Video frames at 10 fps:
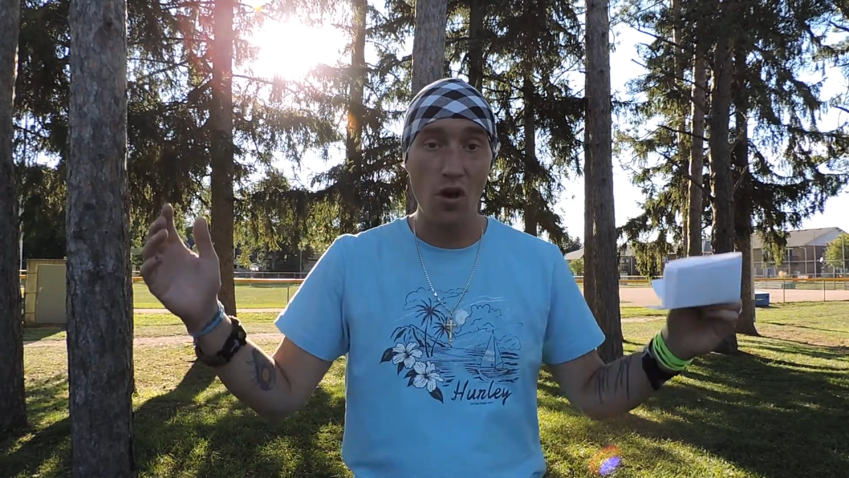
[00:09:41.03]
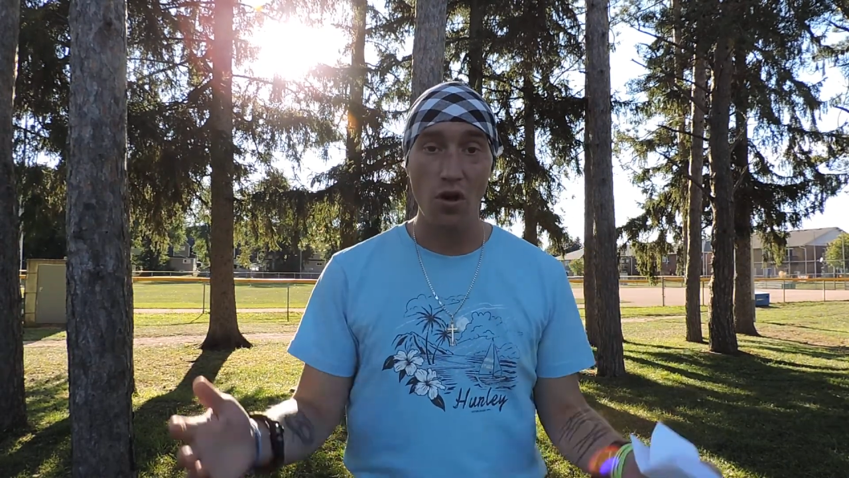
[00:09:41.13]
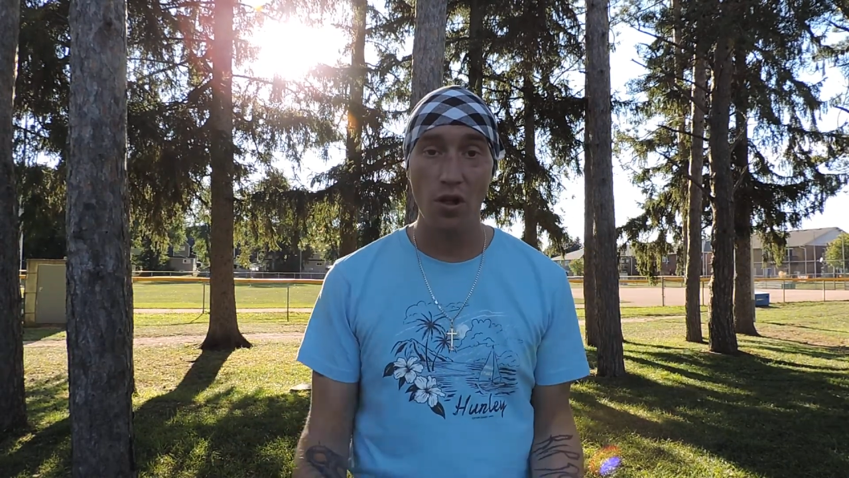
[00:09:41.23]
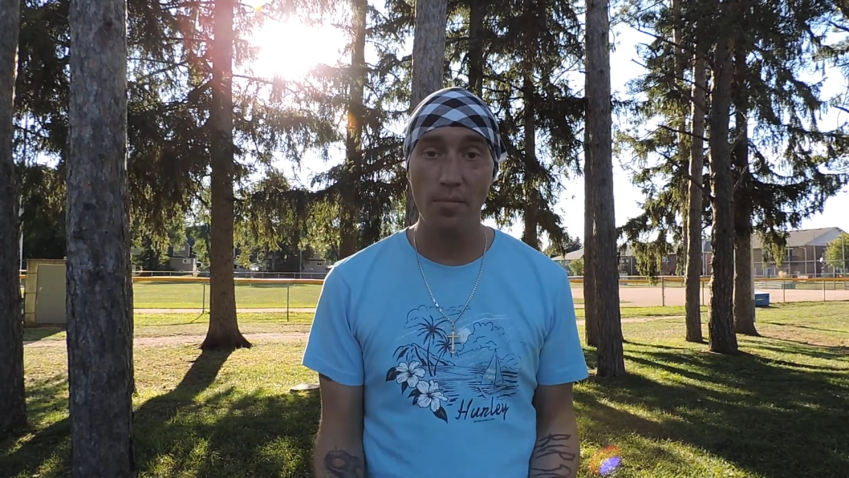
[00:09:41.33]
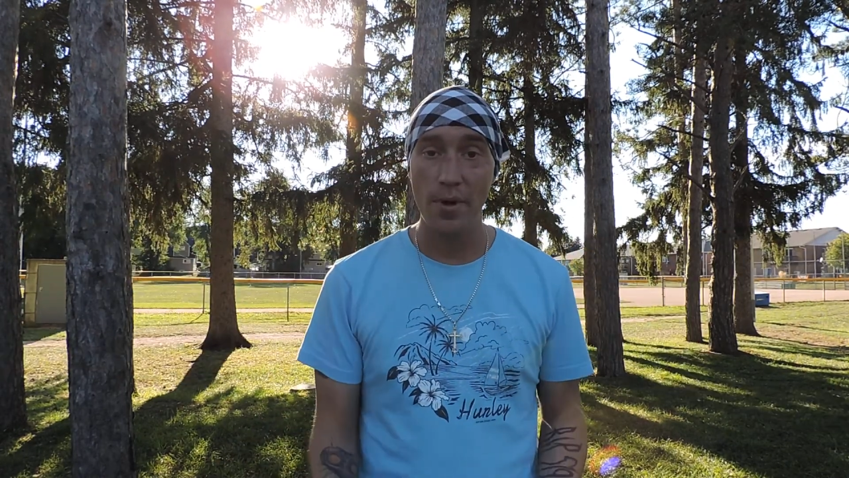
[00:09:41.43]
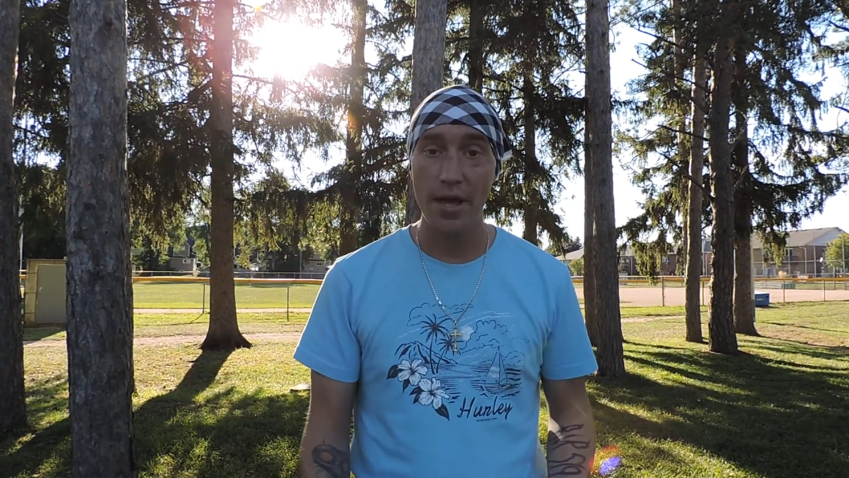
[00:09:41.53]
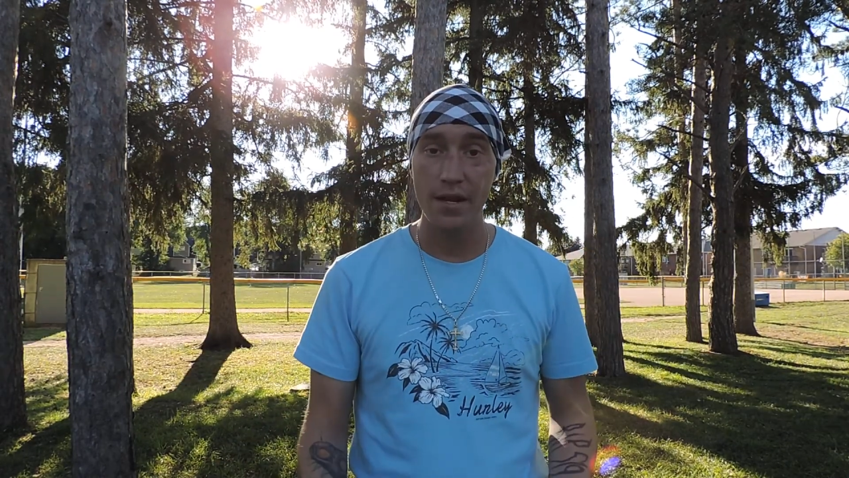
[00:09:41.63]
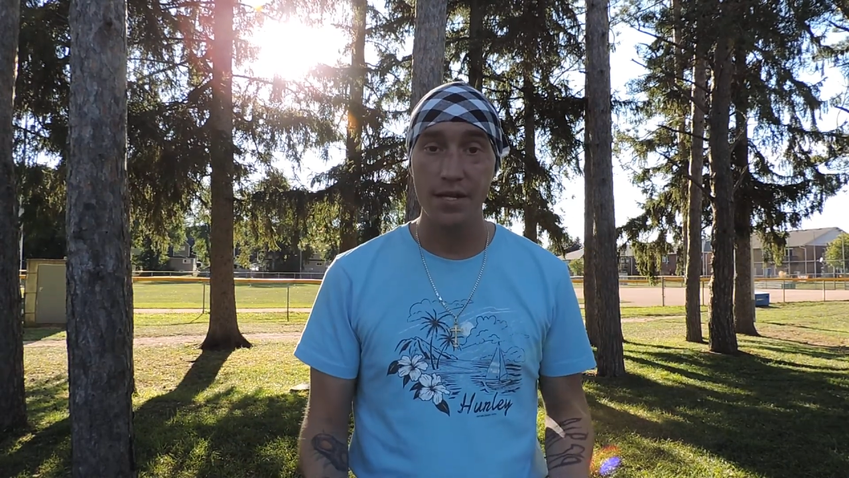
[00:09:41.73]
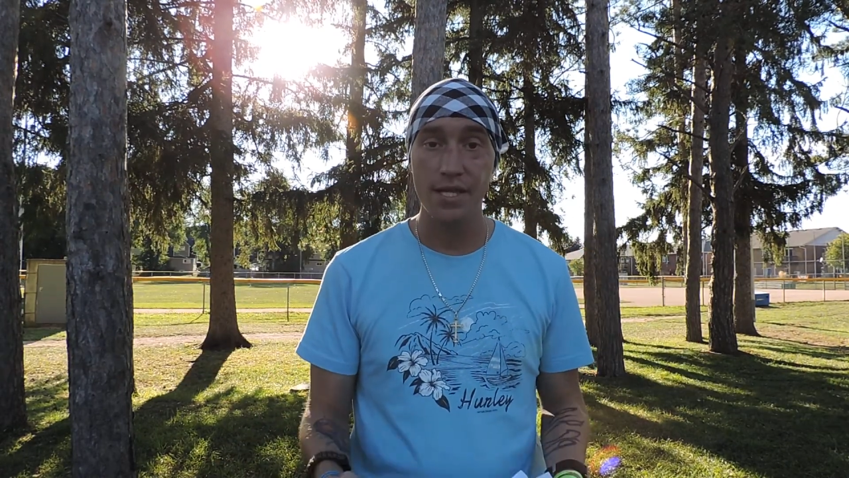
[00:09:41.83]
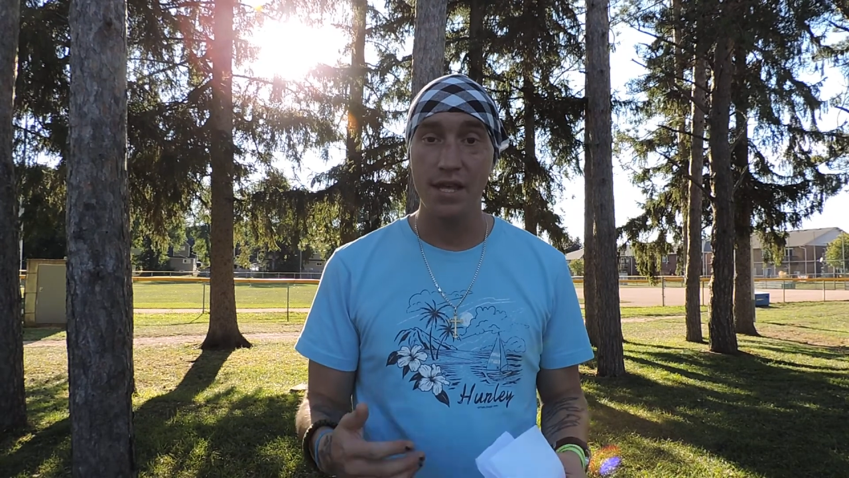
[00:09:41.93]
all by
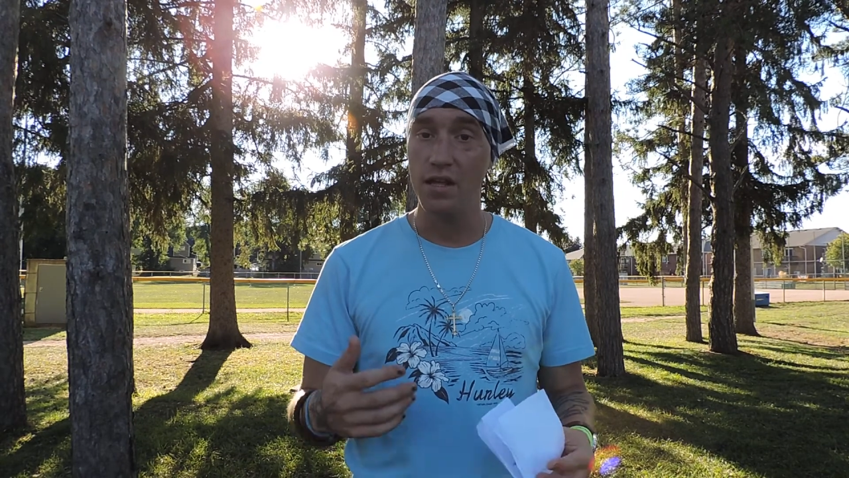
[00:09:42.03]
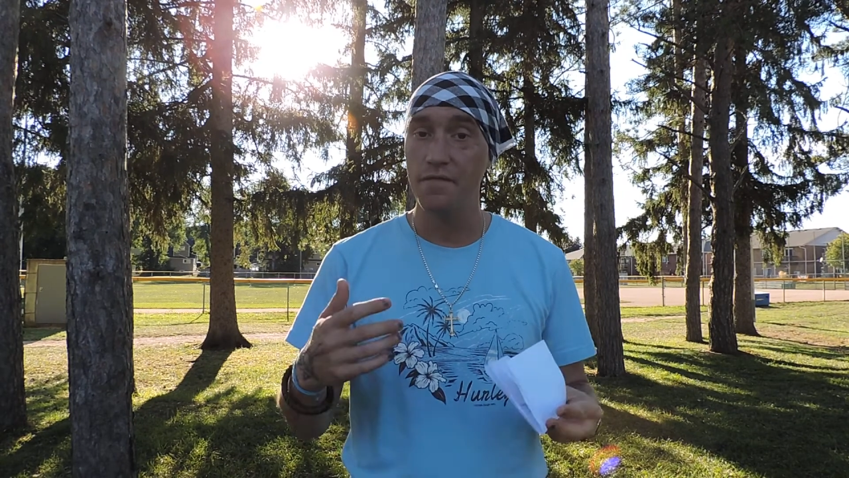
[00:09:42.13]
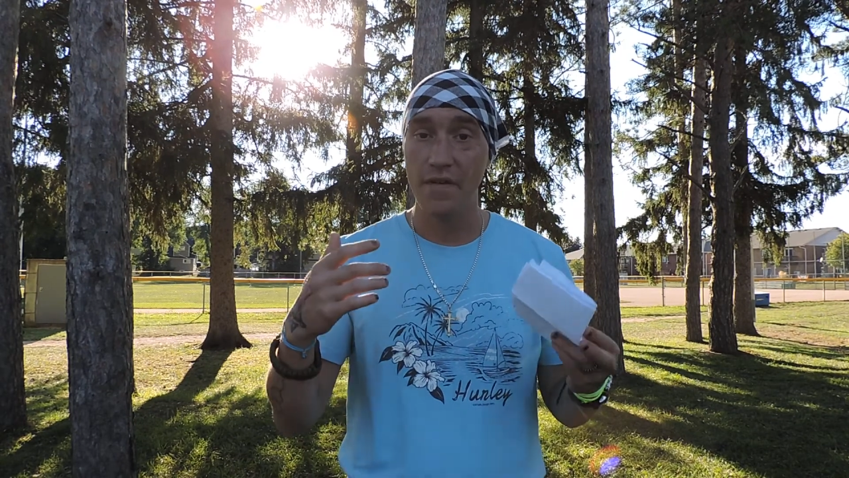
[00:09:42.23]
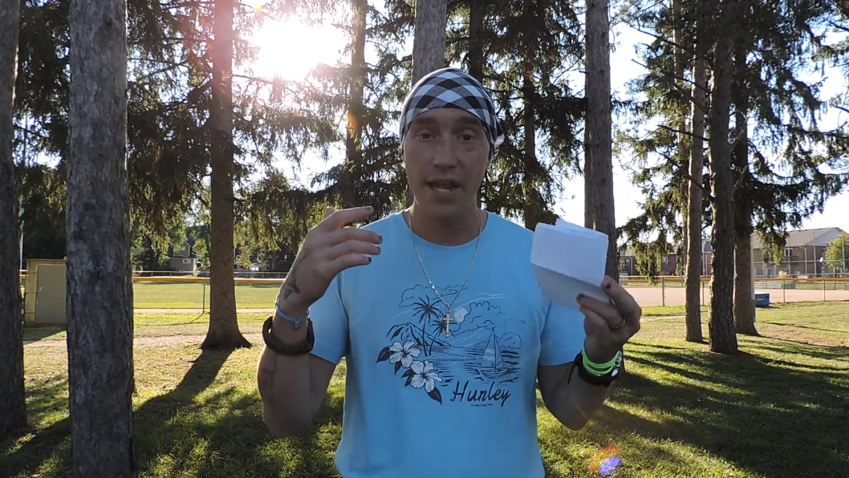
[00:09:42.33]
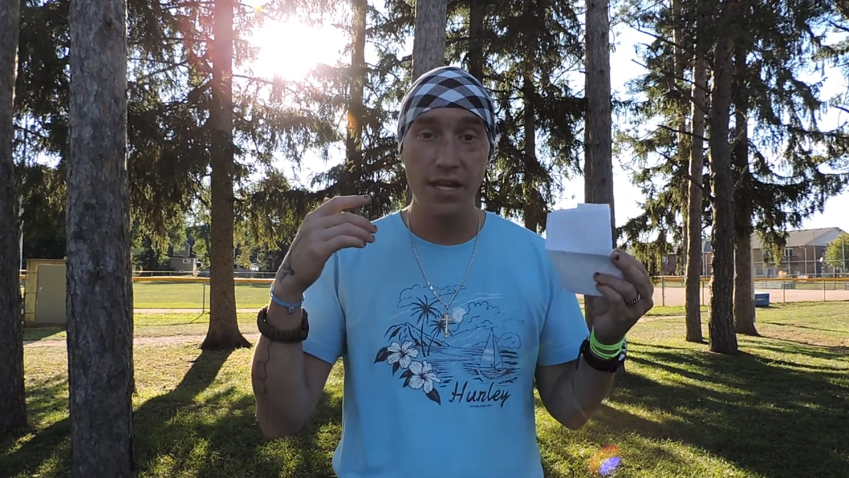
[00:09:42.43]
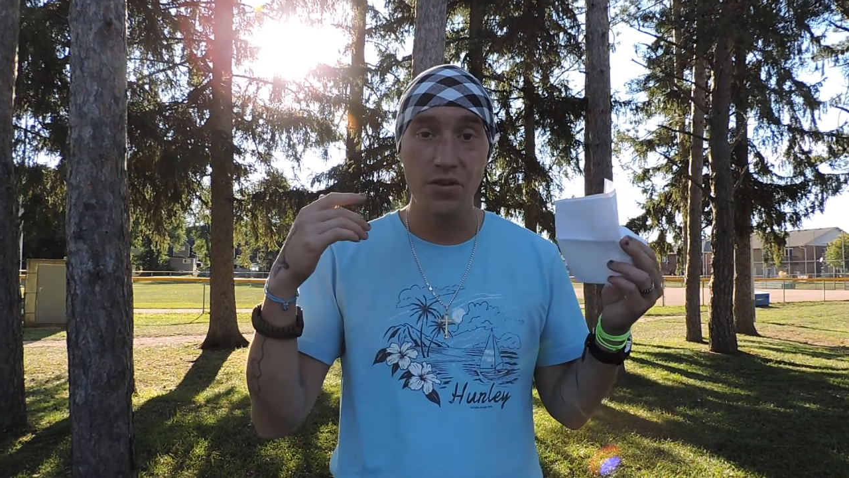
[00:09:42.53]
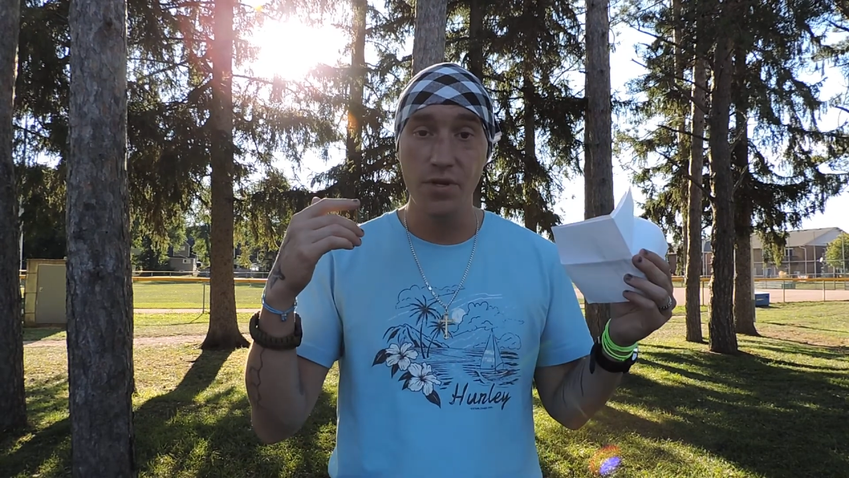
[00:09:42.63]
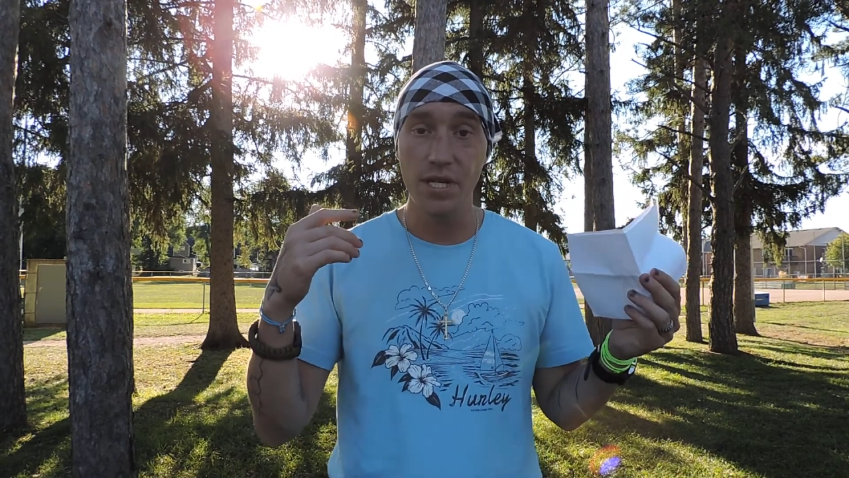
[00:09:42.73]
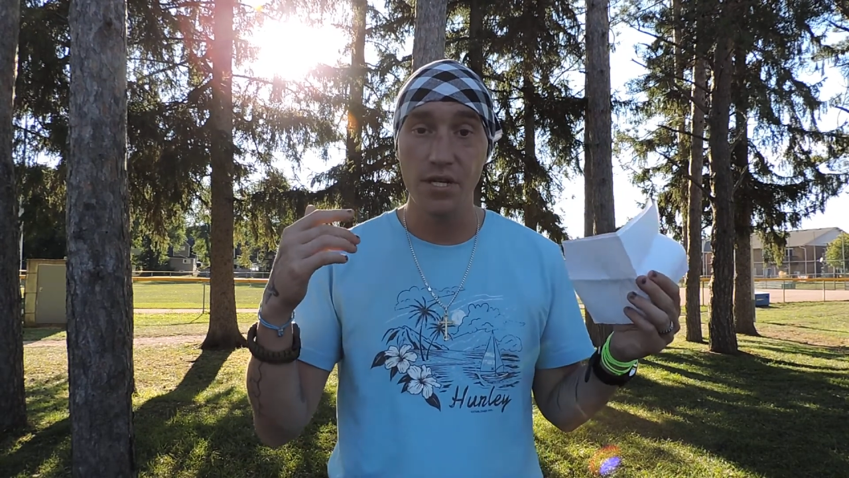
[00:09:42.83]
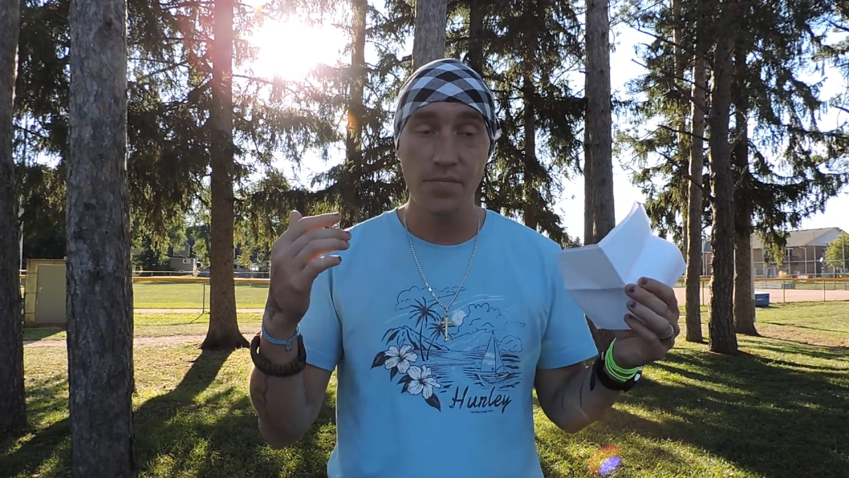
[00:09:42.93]
yourself and you
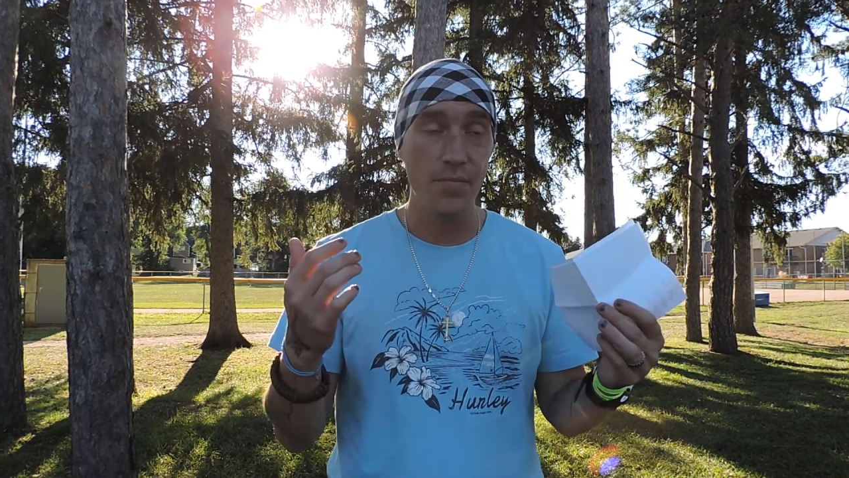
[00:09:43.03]
can